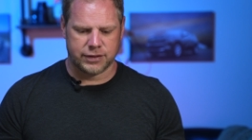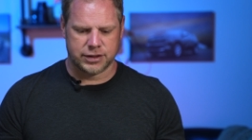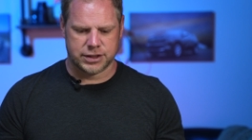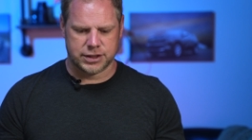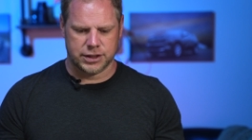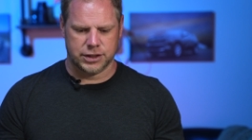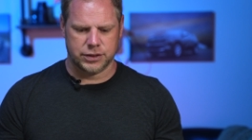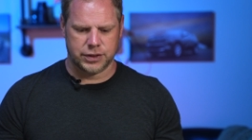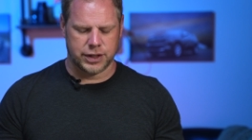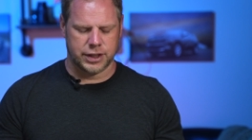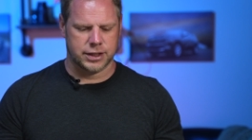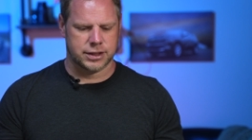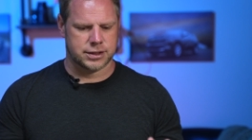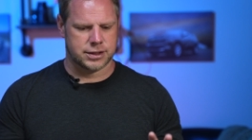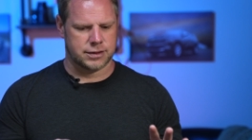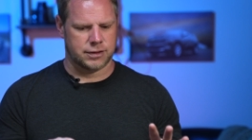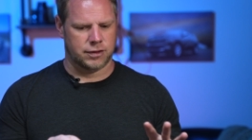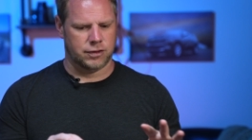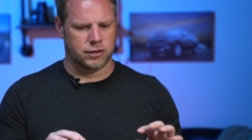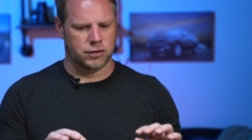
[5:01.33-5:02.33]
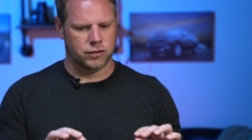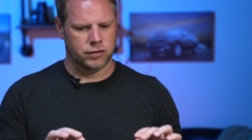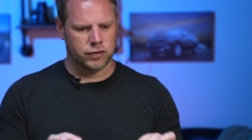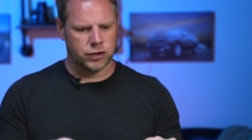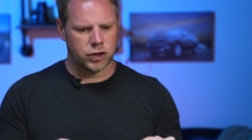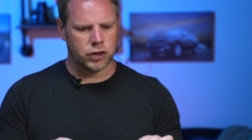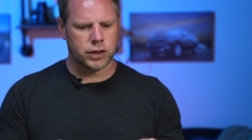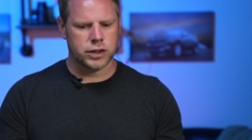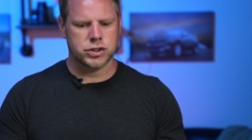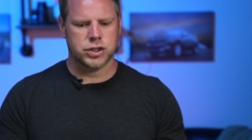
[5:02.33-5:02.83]
of a serious
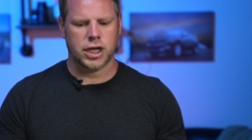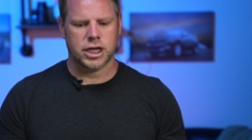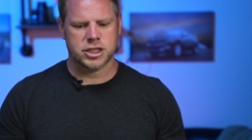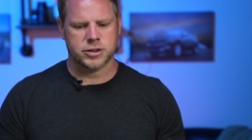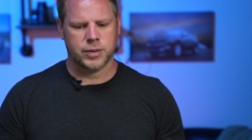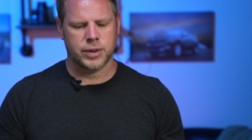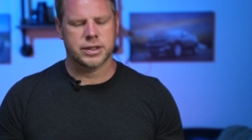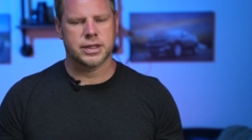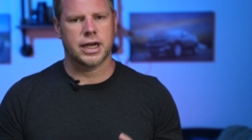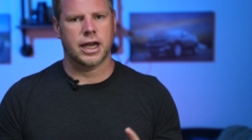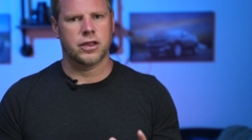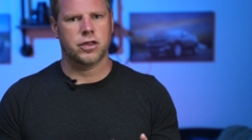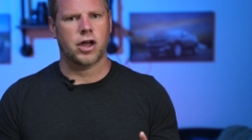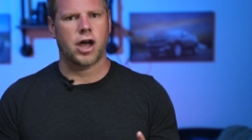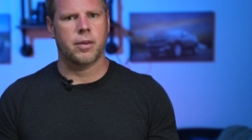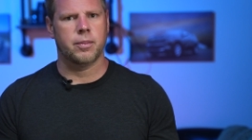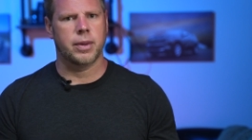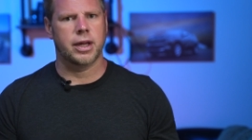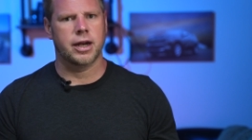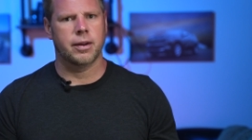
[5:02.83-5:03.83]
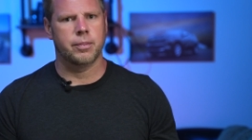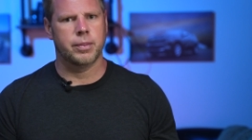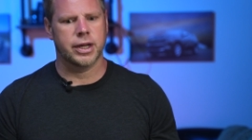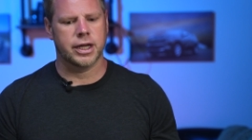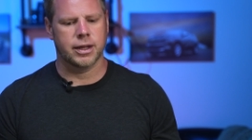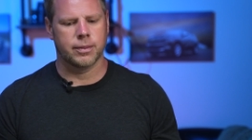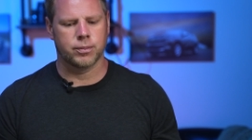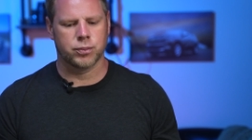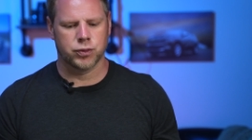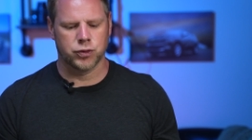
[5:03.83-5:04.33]
little adjustment that I thought made a
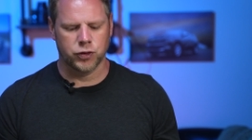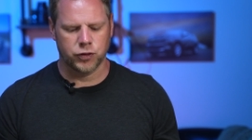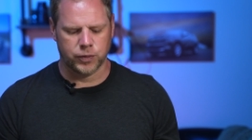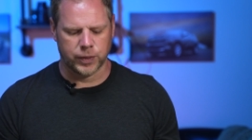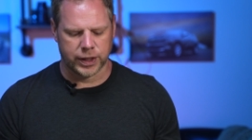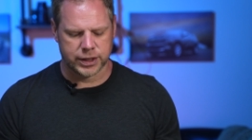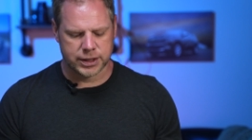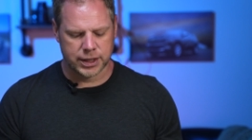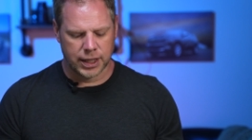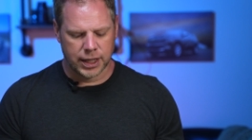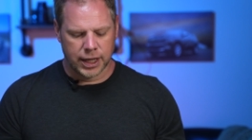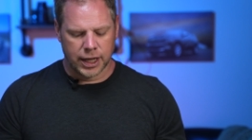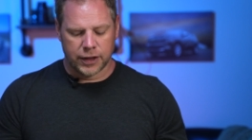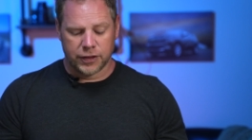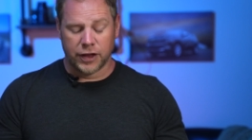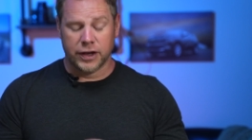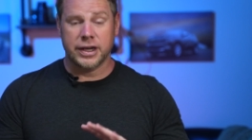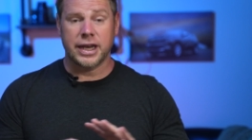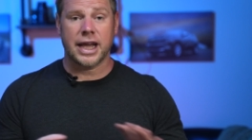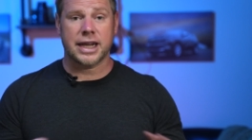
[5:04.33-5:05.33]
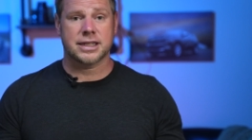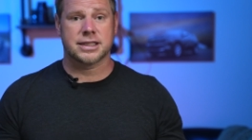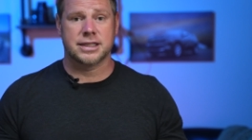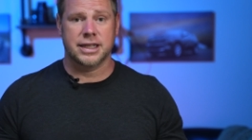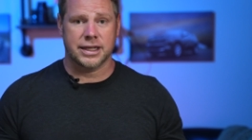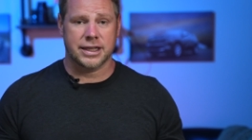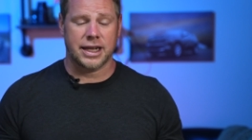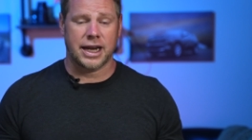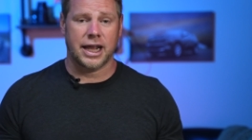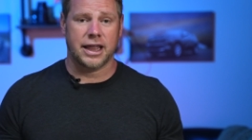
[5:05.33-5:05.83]
big improvement. The next
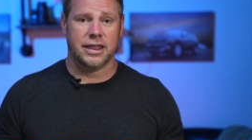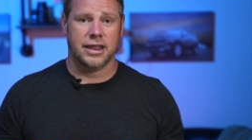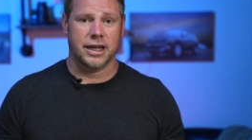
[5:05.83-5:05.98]
thing that I